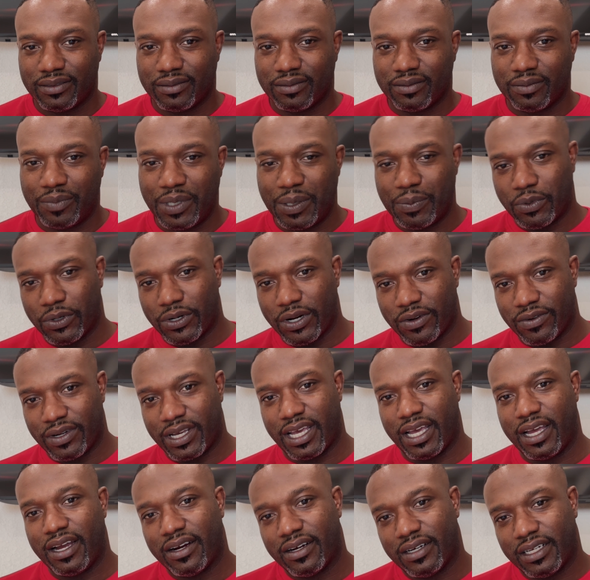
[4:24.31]
When people don't
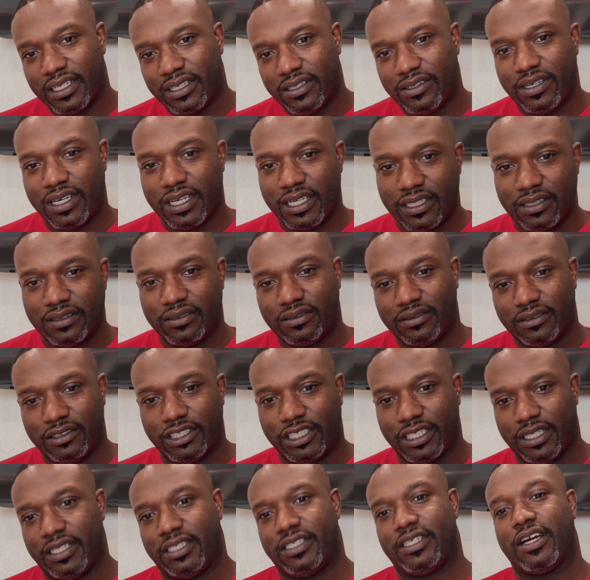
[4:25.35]
care, then you get
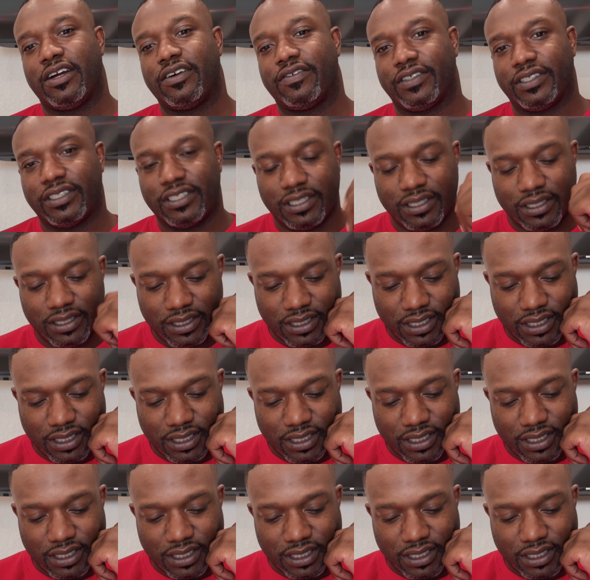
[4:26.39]
shitty service.